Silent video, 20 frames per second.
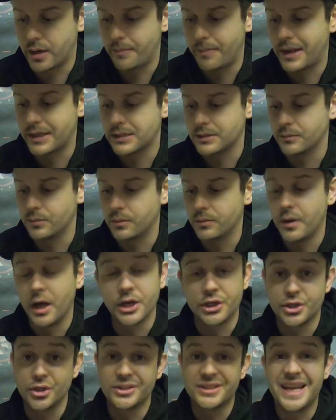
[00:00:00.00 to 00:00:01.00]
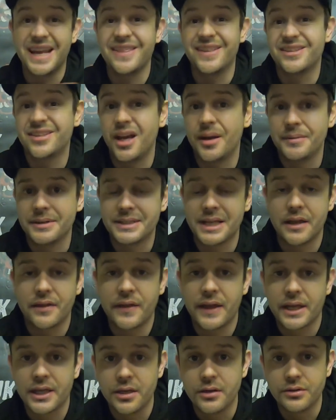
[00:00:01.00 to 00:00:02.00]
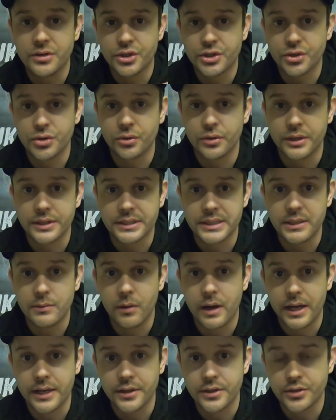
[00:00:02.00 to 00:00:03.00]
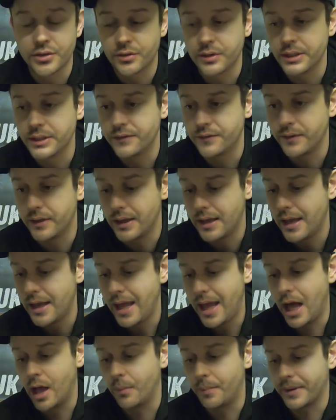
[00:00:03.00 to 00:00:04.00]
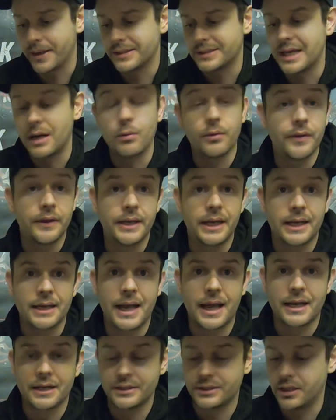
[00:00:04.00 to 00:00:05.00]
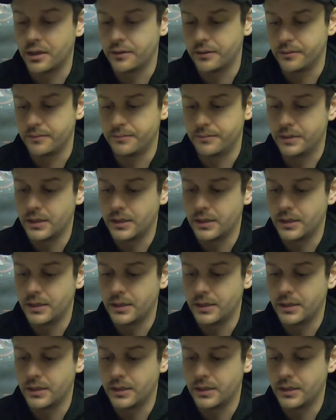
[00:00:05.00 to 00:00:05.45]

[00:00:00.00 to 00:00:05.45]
compatible. I should take the time to say thank you to Sean at C Y Industries for helping us out with the knickknacks, you know, the